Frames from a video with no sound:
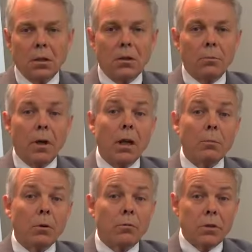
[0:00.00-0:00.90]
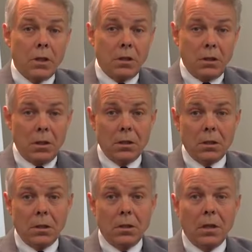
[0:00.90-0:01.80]
There have been a number of
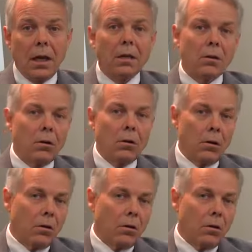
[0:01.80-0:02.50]
physicians that are,